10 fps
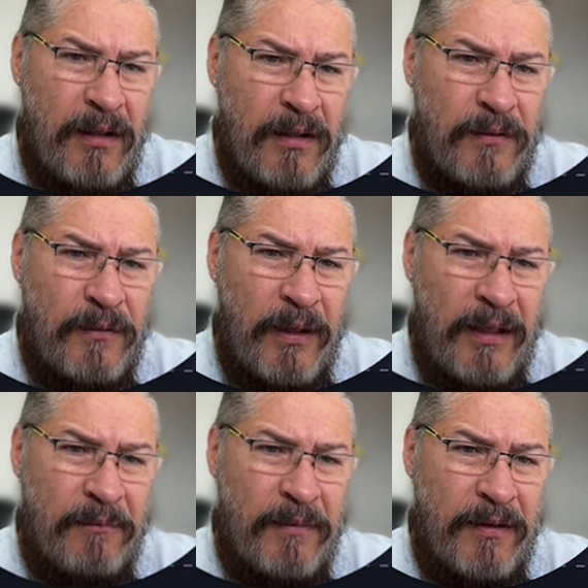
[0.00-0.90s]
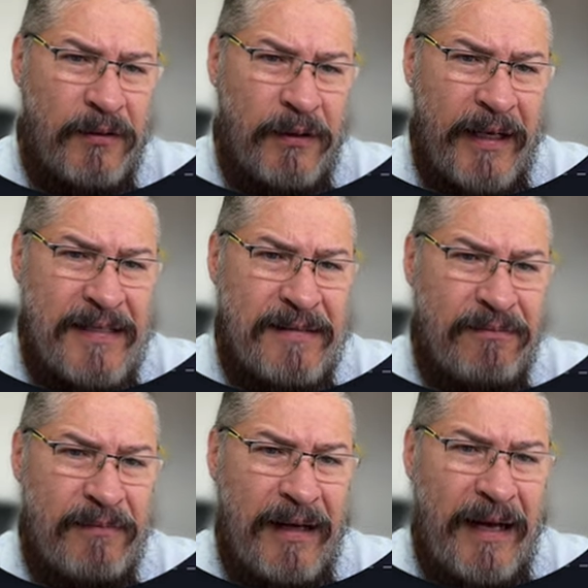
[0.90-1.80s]
to uh,
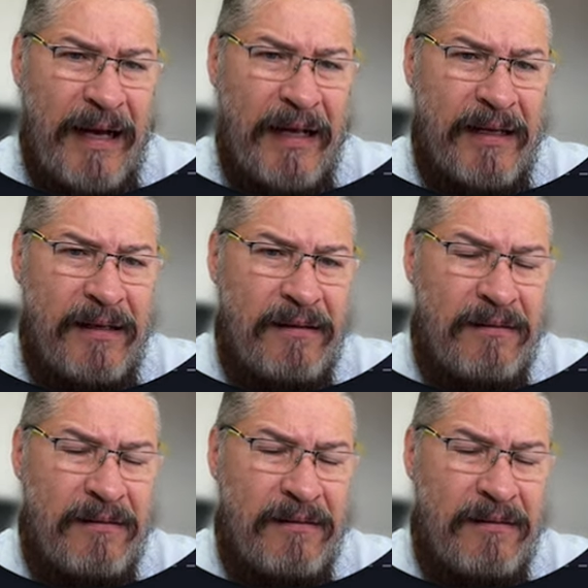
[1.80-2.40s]
today's high,